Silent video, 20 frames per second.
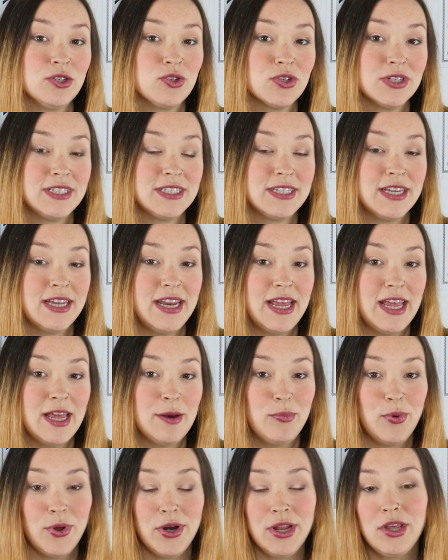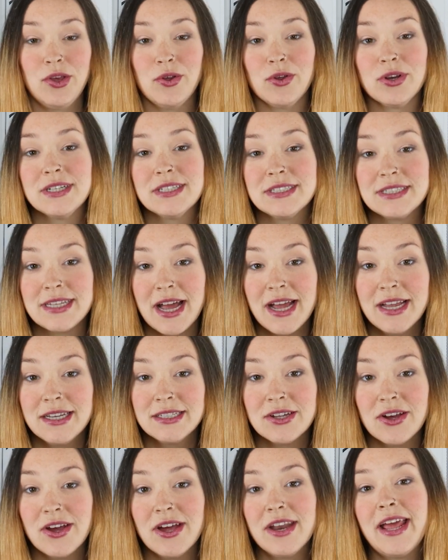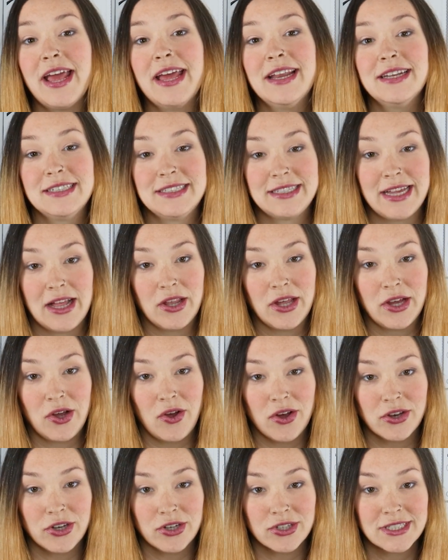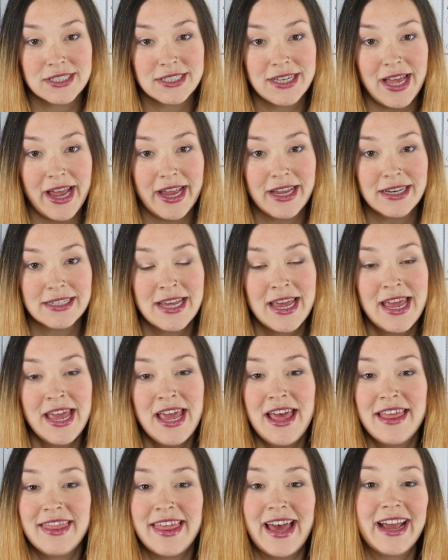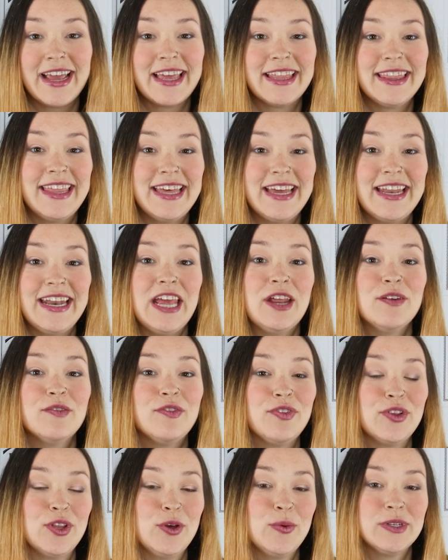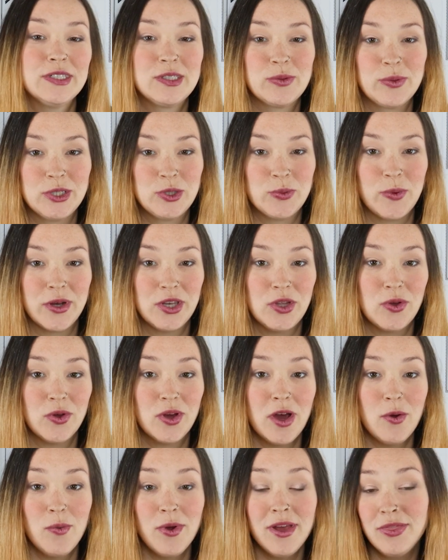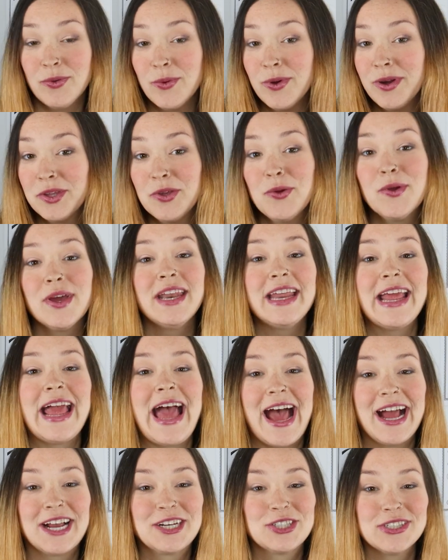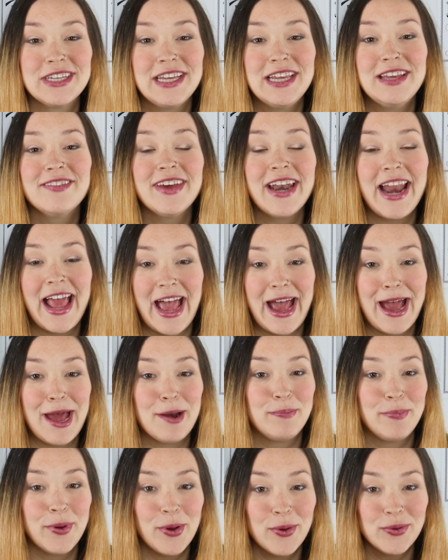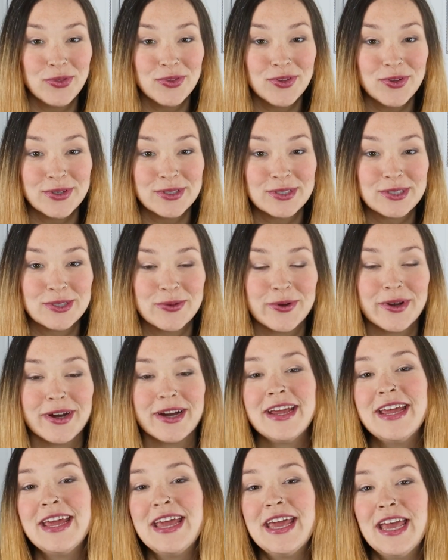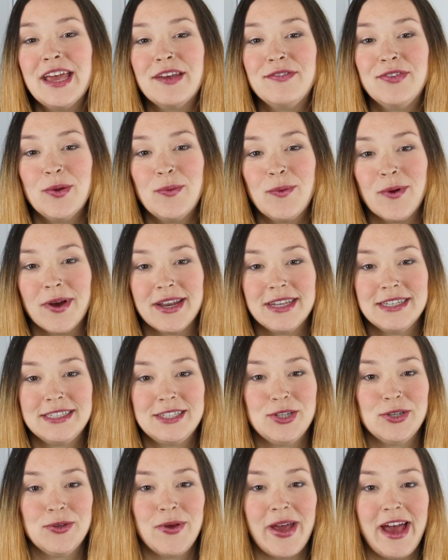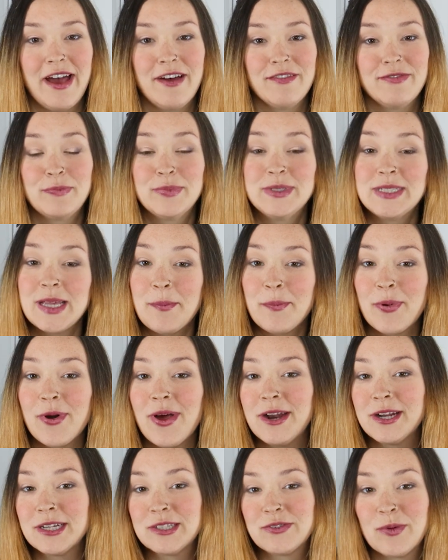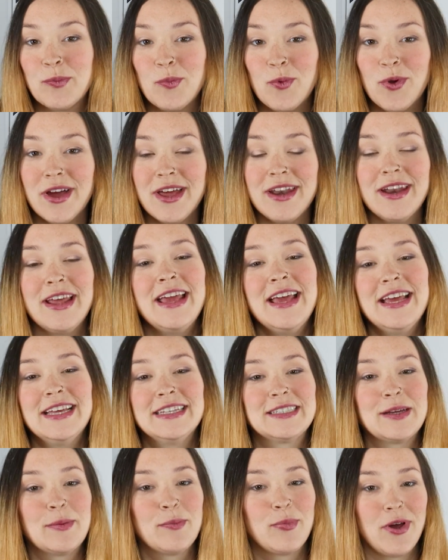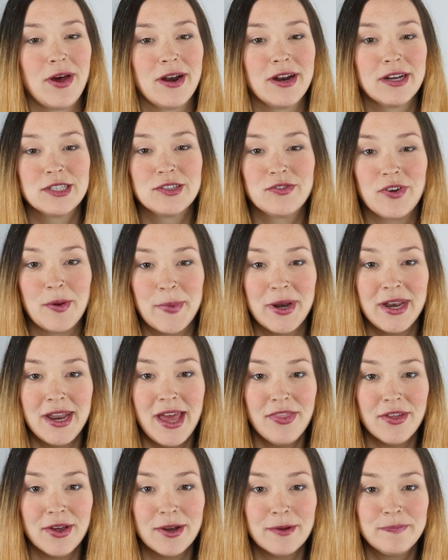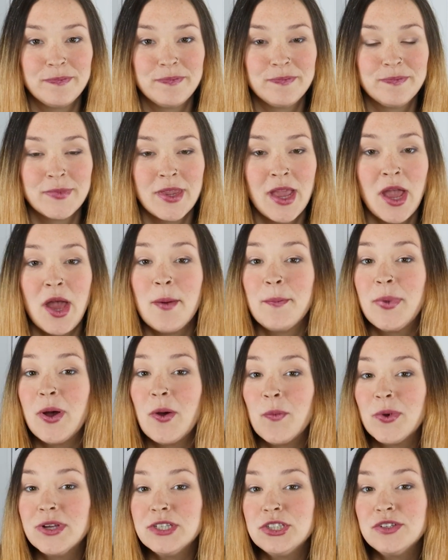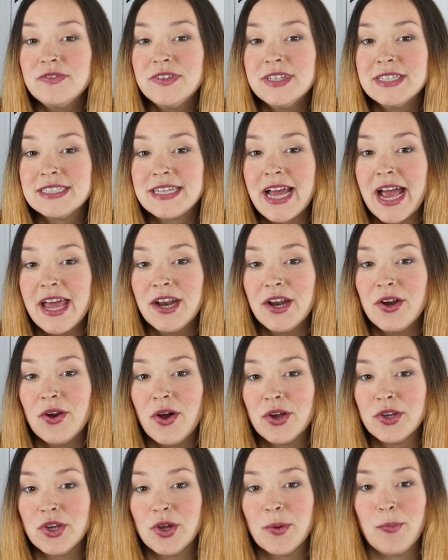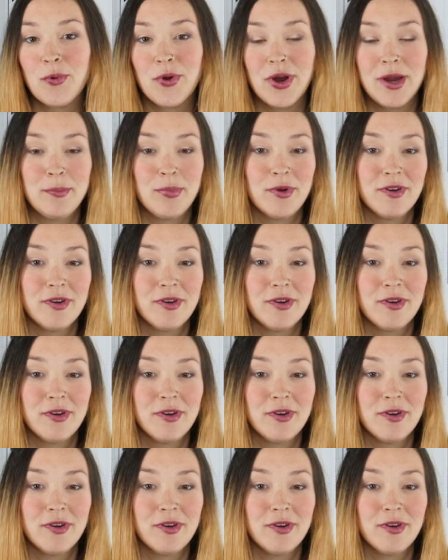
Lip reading: interested in putting your designs on and selling on your site. That could then influence which one you go with, or you could actually even add both to your store if you wanted to have some products from one, some products from another. But once you've decided on your print